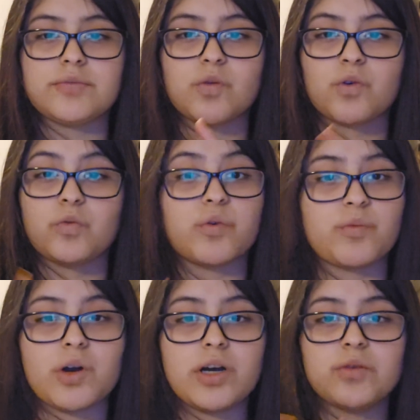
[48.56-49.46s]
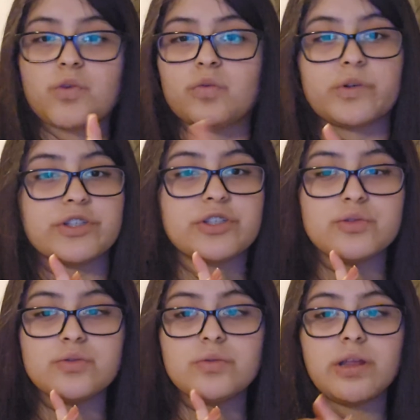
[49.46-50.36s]
World War I, World War
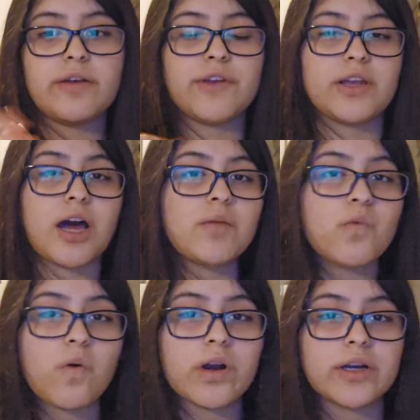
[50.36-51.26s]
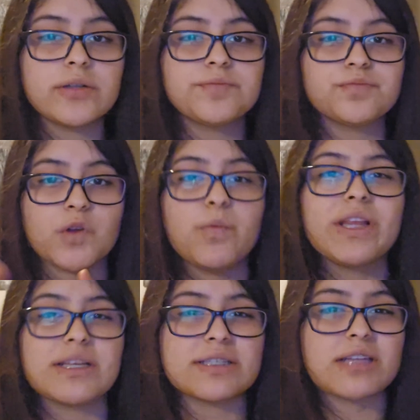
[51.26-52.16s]
II, Vietnam War, we
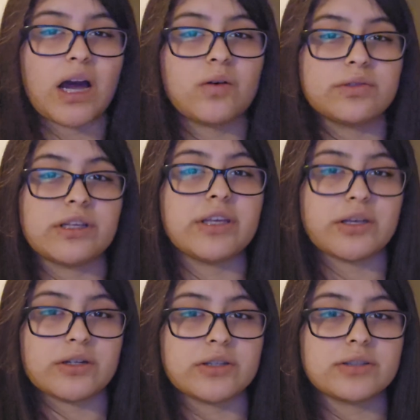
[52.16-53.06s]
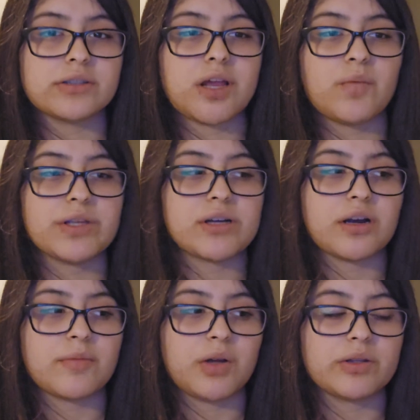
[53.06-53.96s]
list out the years and we
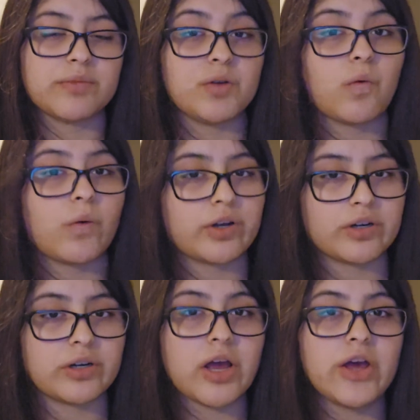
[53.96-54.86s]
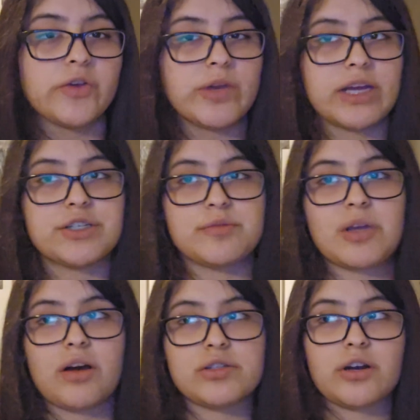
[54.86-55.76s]
talk about them in order. You can't just be
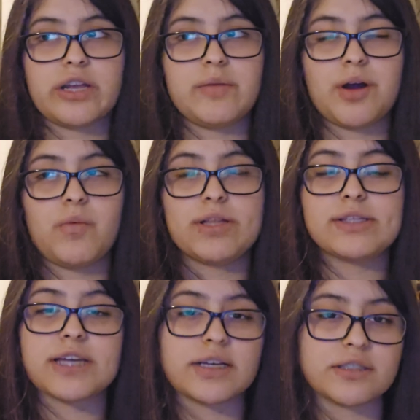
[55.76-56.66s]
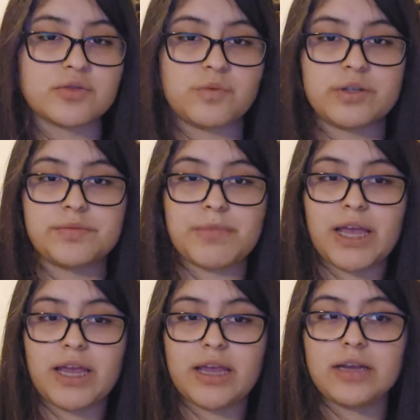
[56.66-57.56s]
talking about when Texas was
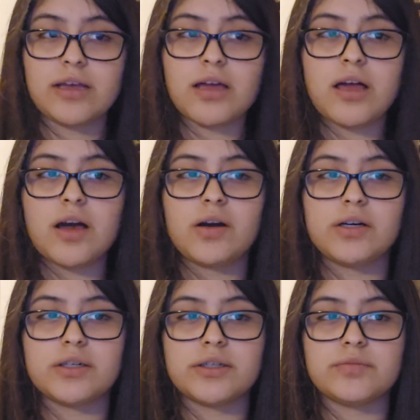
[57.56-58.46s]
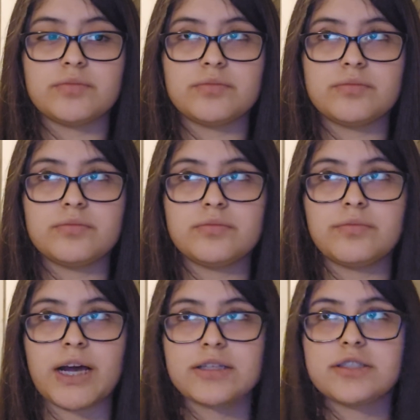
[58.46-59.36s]
made,
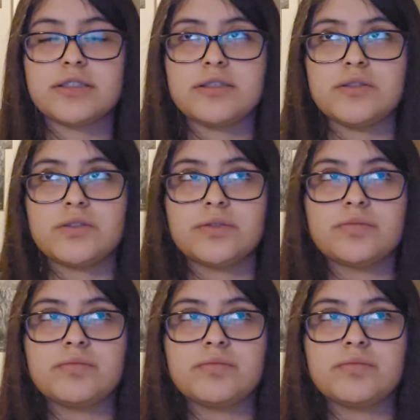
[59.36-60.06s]
back to